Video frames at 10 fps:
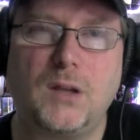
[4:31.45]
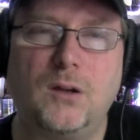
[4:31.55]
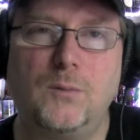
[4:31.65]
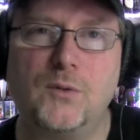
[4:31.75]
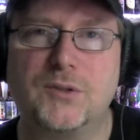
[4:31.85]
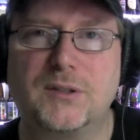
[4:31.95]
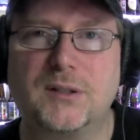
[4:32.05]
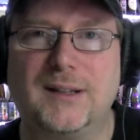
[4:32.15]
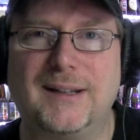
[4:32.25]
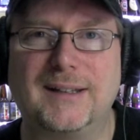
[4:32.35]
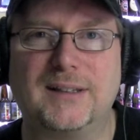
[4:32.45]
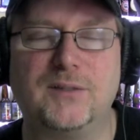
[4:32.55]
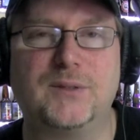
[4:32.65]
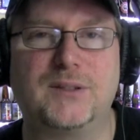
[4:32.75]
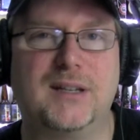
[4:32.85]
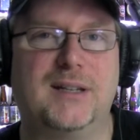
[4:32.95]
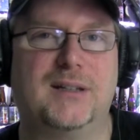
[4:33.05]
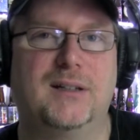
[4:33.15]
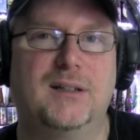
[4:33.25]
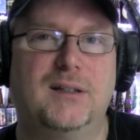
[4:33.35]
almost like you would take
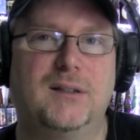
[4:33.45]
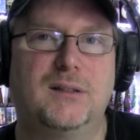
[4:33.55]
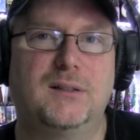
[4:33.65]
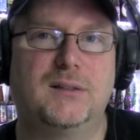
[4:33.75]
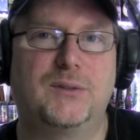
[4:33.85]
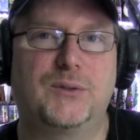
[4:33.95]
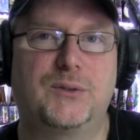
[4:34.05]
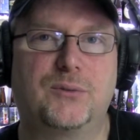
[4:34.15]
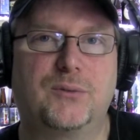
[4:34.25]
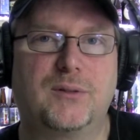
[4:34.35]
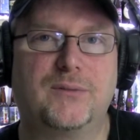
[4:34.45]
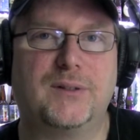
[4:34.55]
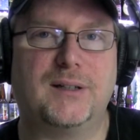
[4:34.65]
sort of